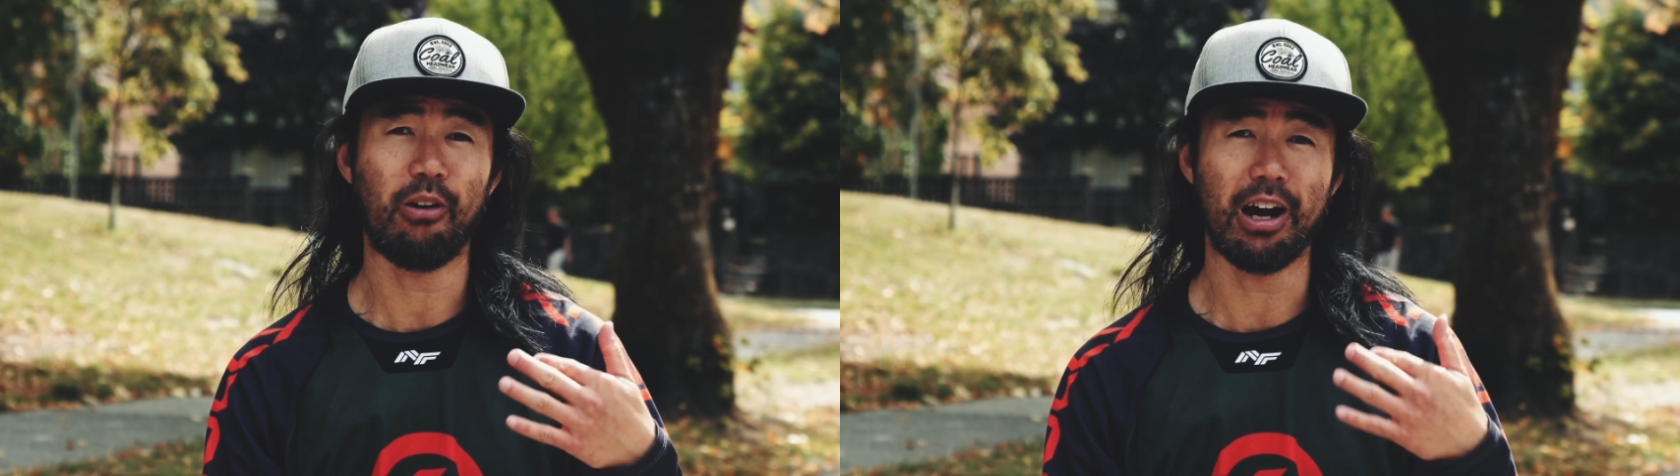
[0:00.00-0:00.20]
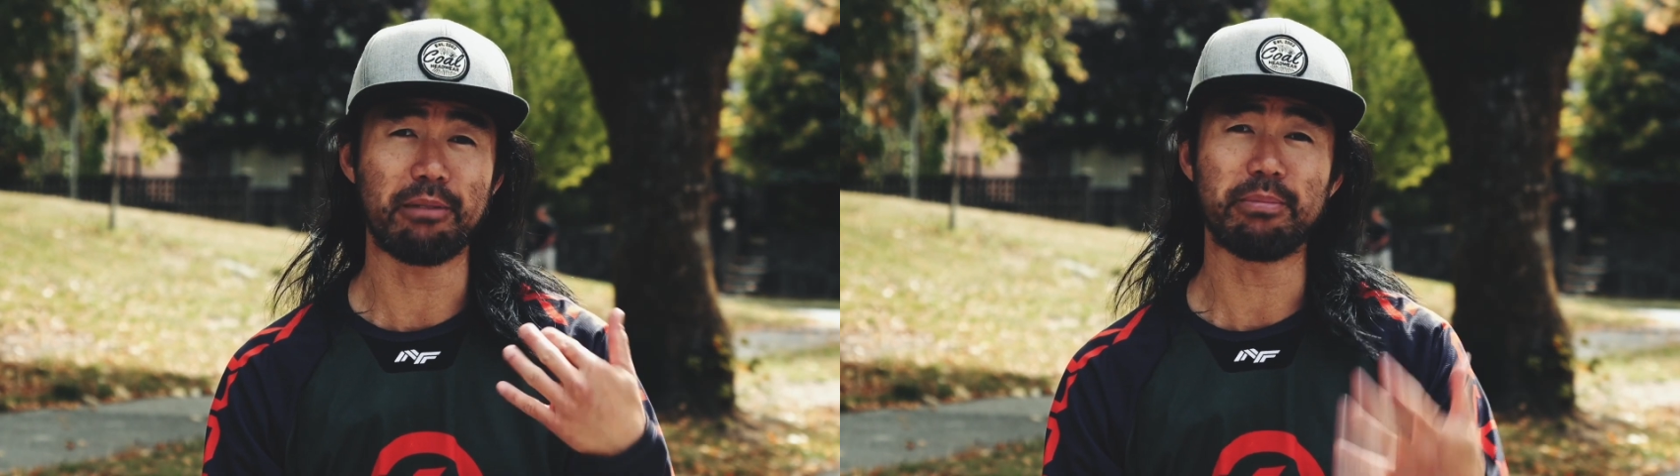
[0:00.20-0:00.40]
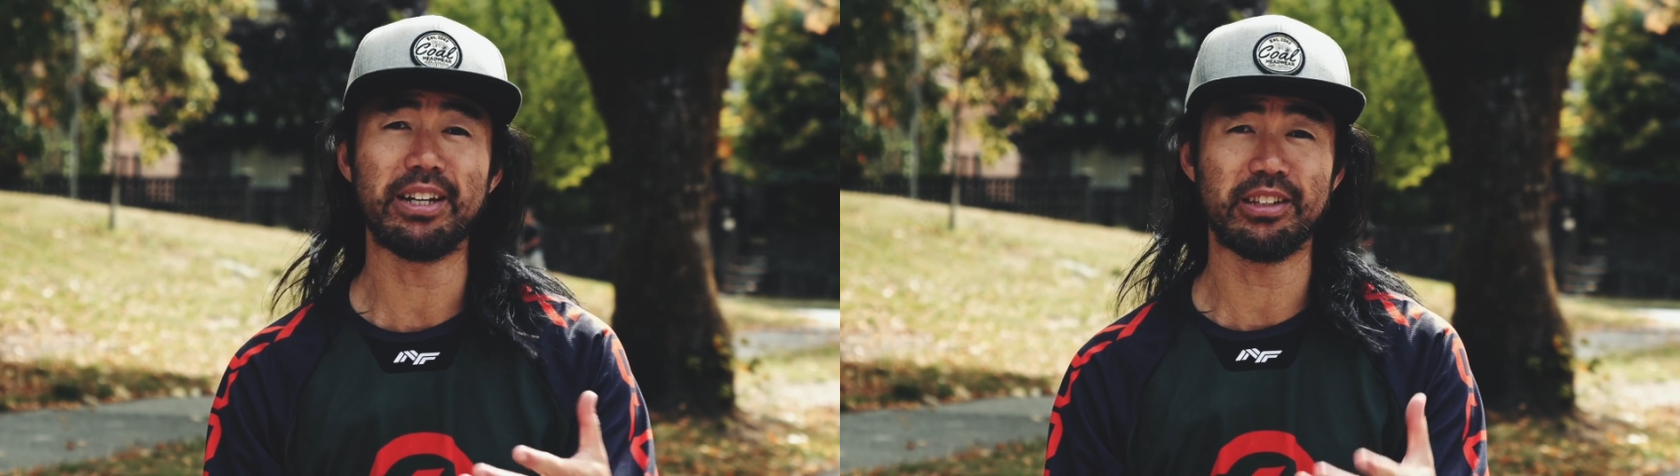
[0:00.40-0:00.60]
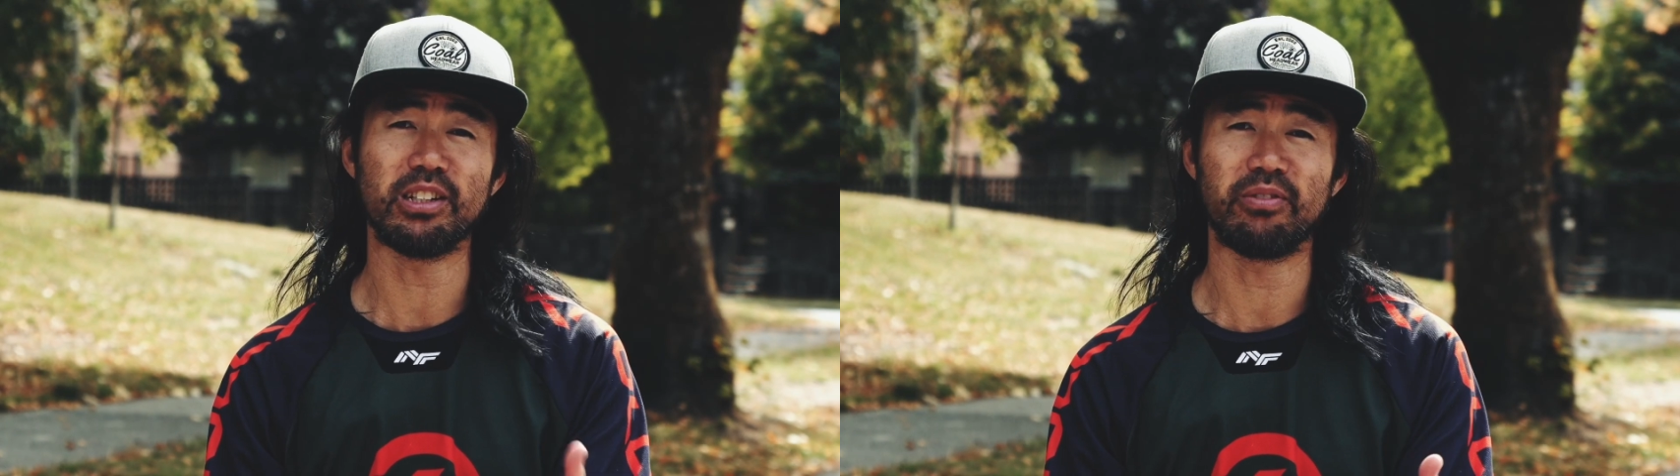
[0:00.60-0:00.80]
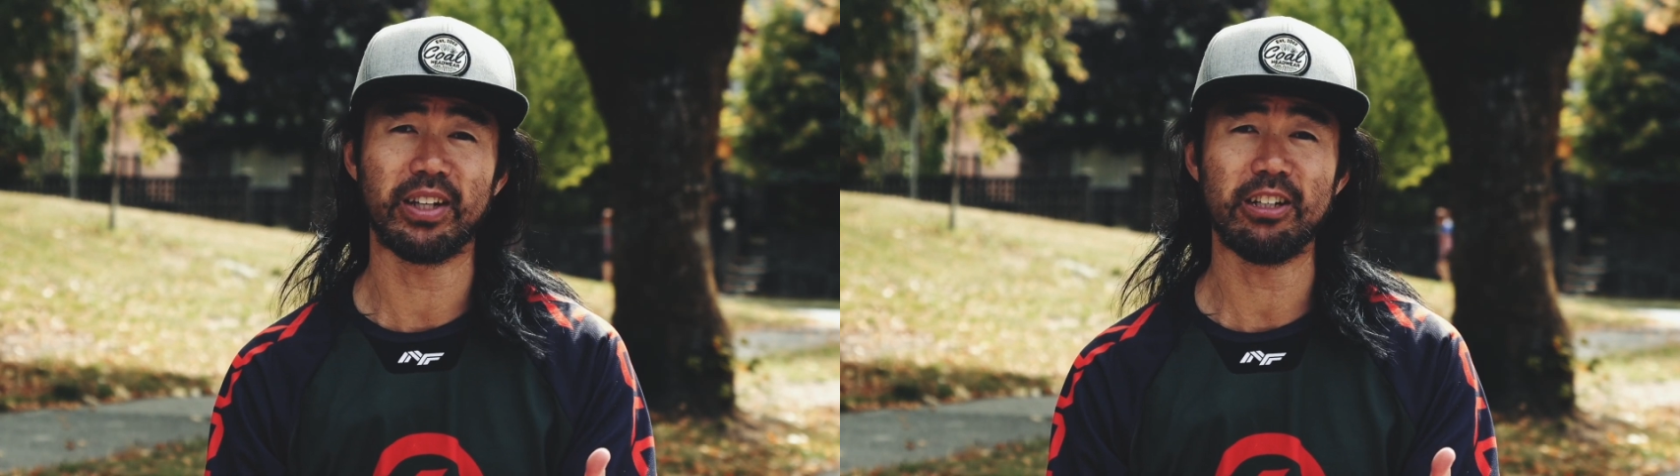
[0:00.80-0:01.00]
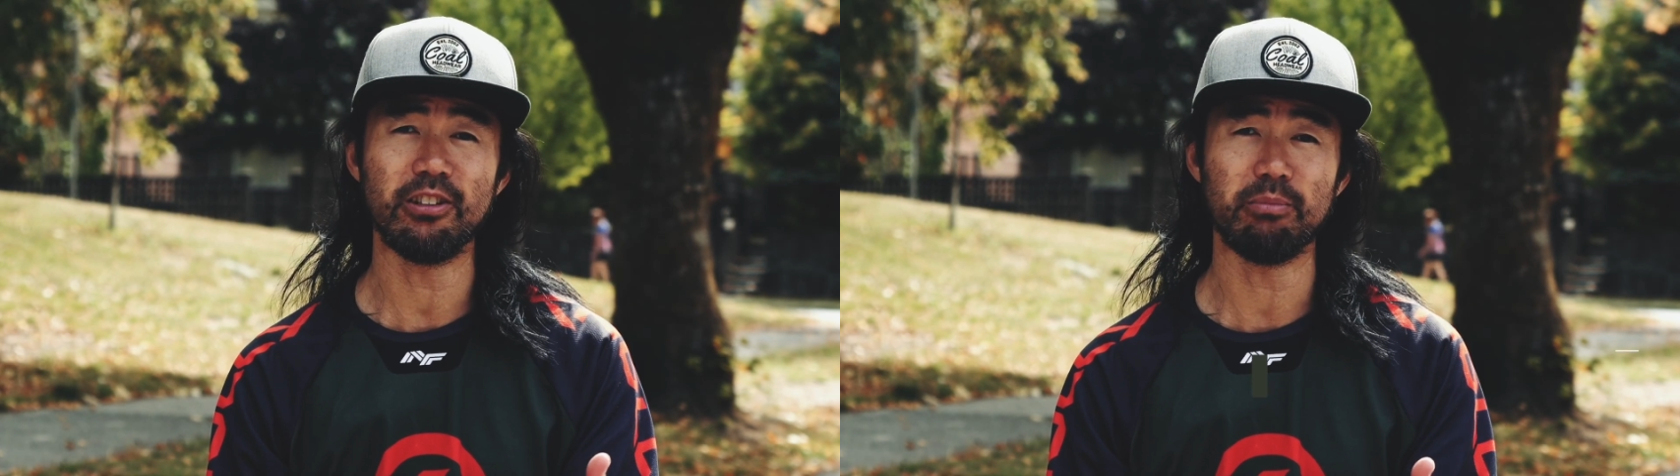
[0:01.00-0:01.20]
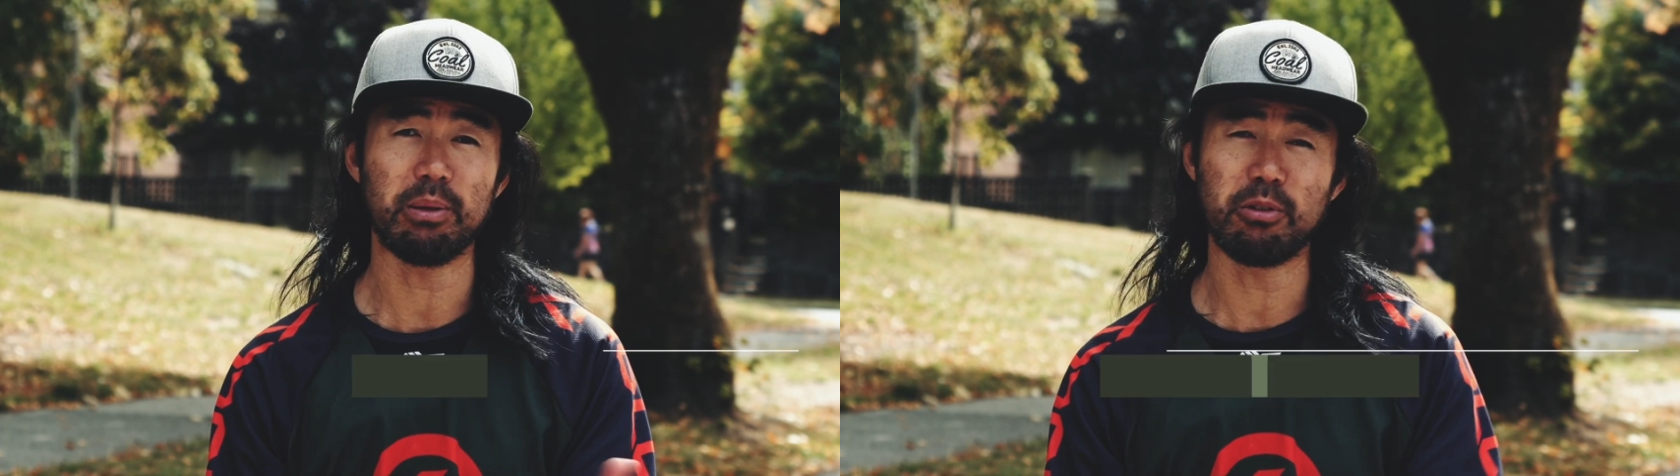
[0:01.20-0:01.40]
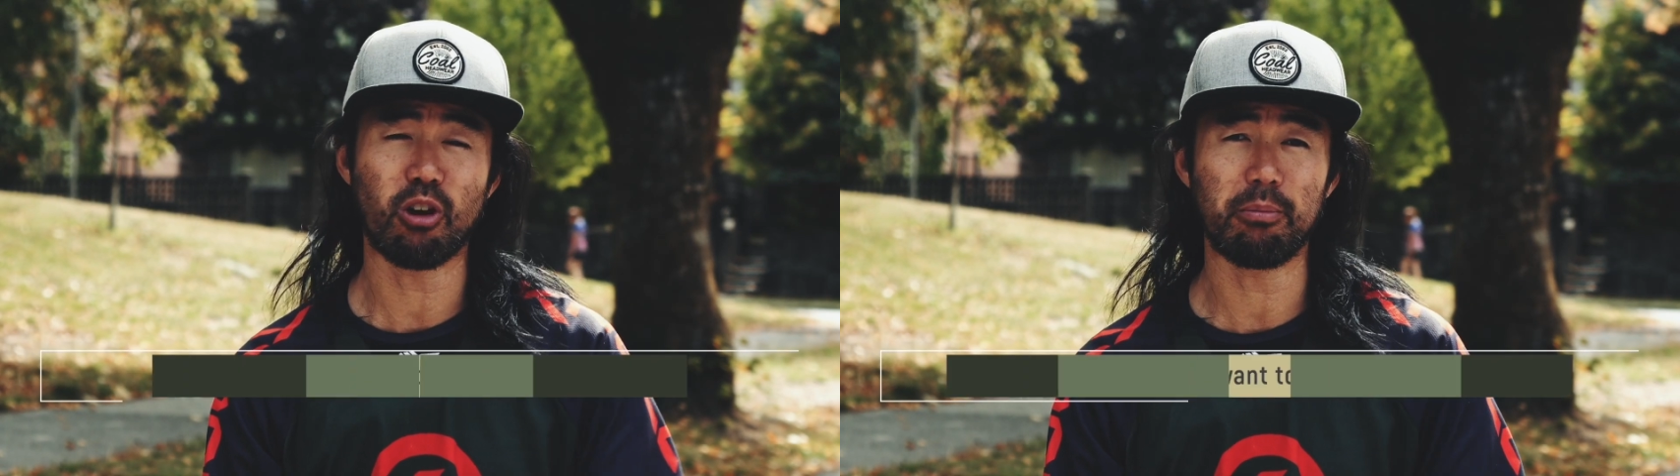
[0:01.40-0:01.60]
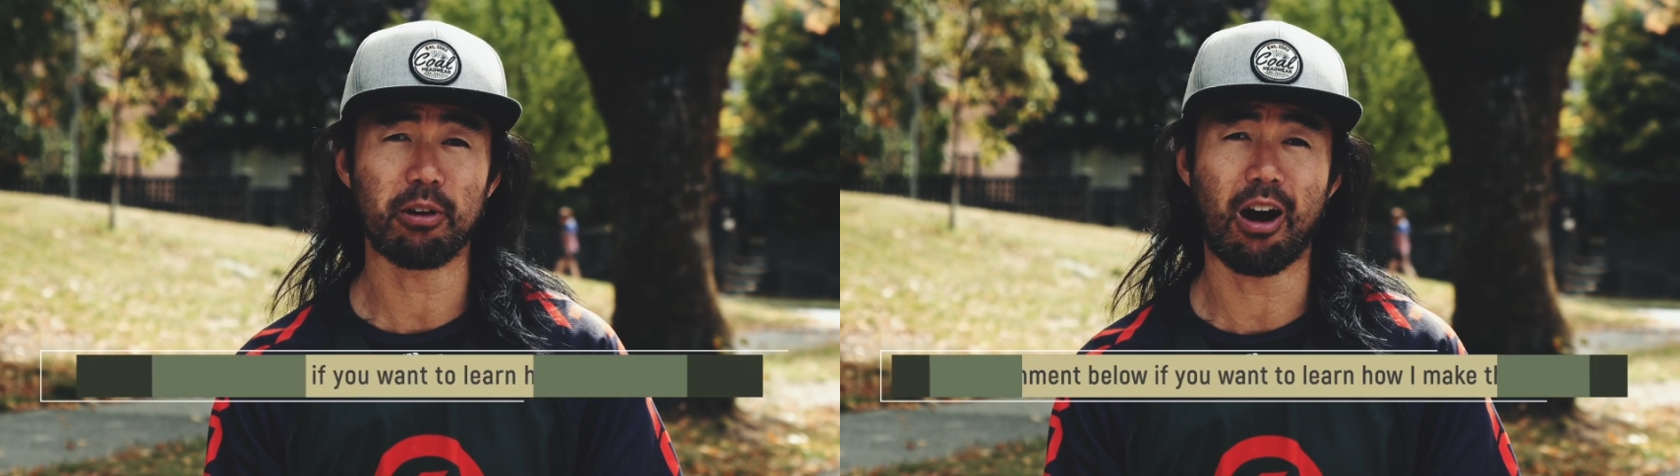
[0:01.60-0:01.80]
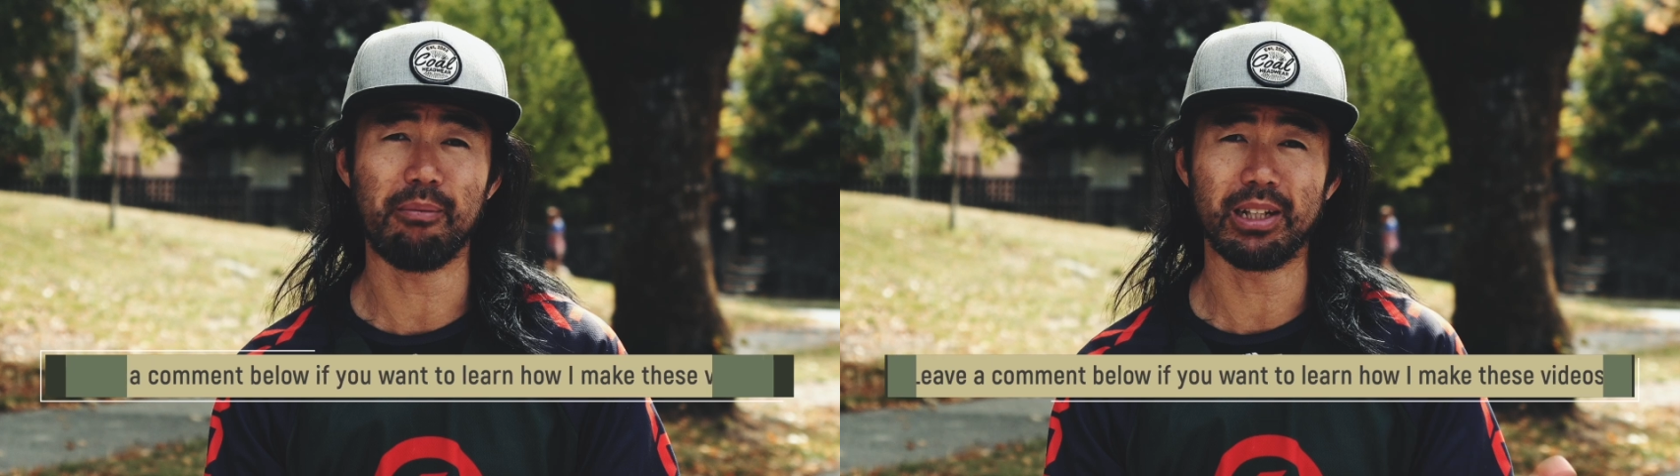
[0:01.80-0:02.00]
I make these videos, maybe drop a
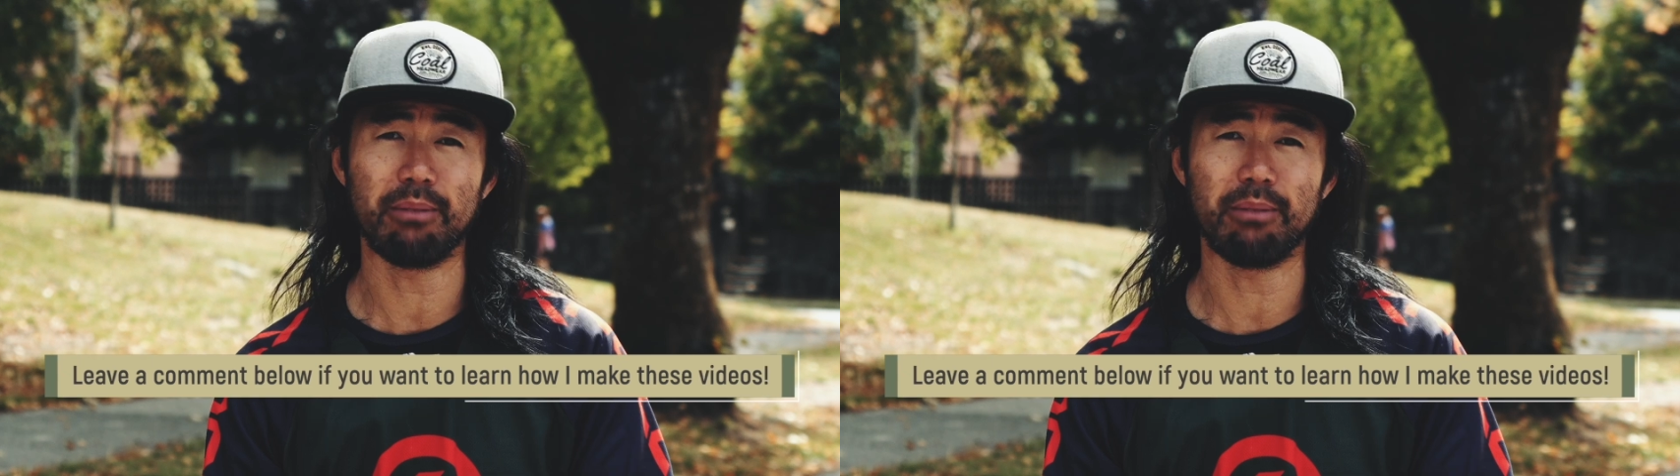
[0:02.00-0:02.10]
comment.